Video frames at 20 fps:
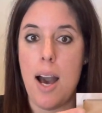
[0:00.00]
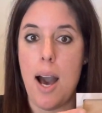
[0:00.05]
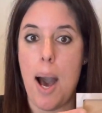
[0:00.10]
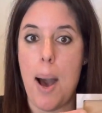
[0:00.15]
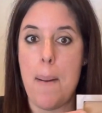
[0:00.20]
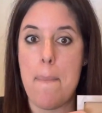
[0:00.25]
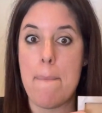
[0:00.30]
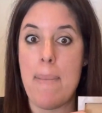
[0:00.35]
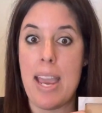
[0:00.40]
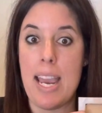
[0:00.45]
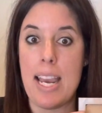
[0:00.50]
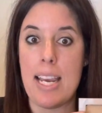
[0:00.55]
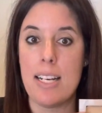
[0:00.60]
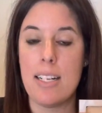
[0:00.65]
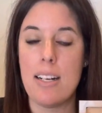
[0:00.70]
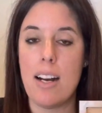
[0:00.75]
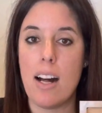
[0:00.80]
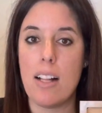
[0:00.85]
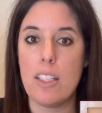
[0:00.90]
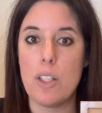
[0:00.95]
a main
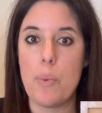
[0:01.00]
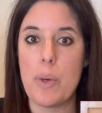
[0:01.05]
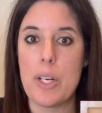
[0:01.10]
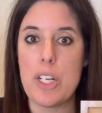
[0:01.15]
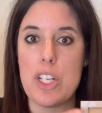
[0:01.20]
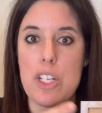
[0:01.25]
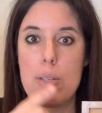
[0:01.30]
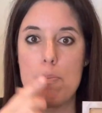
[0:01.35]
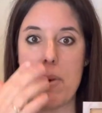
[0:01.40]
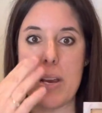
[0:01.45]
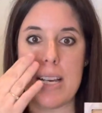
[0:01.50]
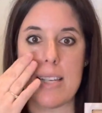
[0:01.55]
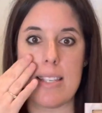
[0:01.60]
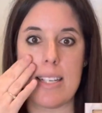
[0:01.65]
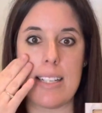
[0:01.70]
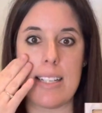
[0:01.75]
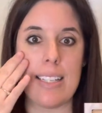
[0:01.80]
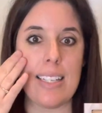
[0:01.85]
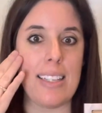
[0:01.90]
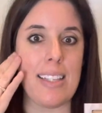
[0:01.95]
color, which is
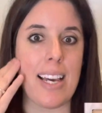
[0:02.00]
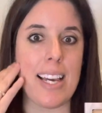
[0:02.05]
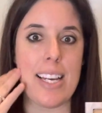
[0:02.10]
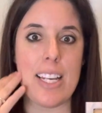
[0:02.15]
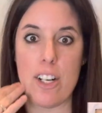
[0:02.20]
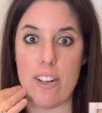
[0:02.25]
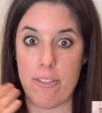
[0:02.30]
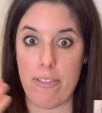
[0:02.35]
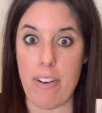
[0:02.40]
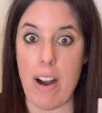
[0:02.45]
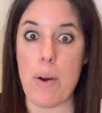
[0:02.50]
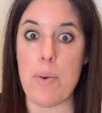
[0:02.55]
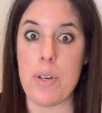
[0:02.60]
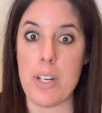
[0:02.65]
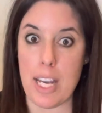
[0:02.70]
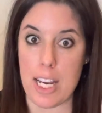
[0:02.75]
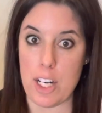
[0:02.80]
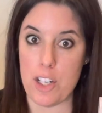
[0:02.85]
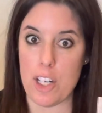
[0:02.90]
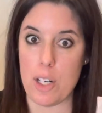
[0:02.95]
basically like your
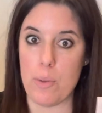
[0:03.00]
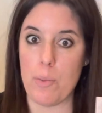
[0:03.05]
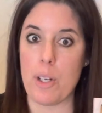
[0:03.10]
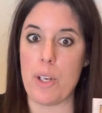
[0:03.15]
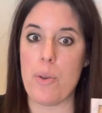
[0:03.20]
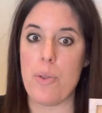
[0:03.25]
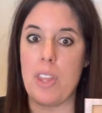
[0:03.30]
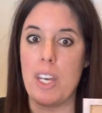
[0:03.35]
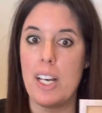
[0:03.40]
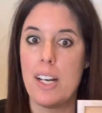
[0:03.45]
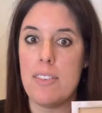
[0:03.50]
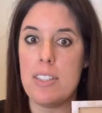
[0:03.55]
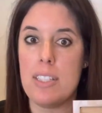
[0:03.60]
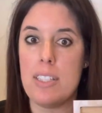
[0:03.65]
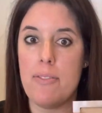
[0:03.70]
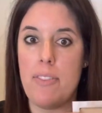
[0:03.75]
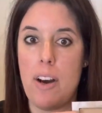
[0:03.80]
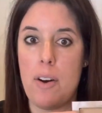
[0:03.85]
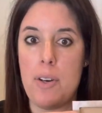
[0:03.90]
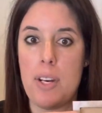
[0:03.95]
foundation, what you think of as a
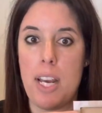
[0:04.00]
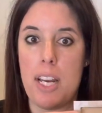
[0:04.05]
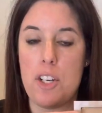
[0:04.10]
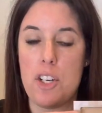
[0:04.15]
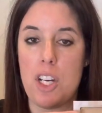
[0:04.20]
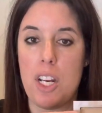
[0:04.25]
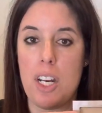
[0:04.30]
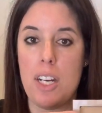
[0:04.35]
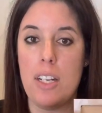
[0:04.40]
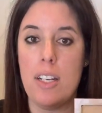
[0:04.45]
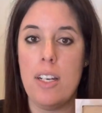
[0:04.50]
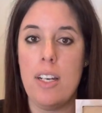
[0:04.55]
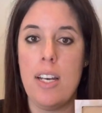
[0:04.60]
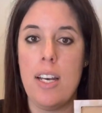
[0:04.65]
foundation.